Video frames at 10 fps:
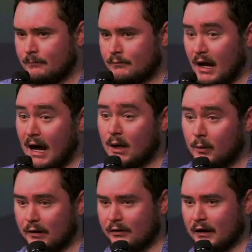I would
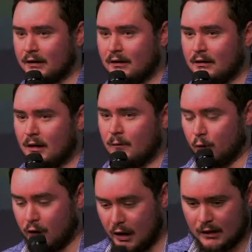think, if we're
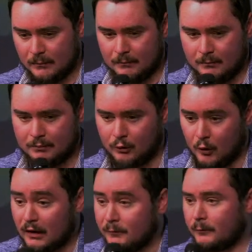gonna
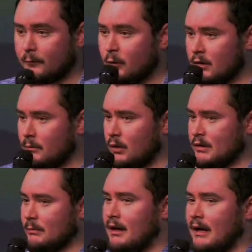pray for food to
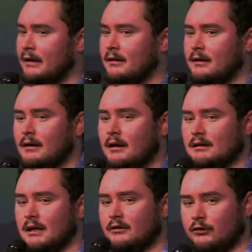multiply,
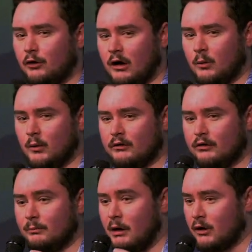let's start with the
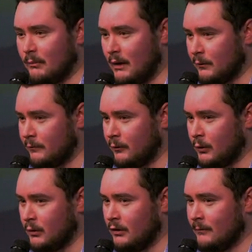smaller amount of
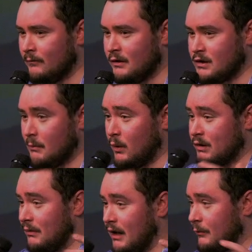food to
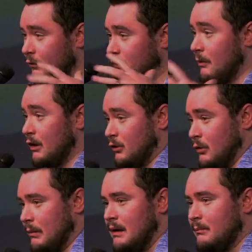multiply for the smaller group
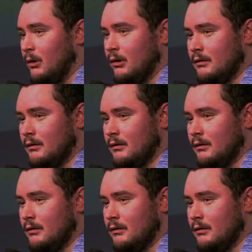of people.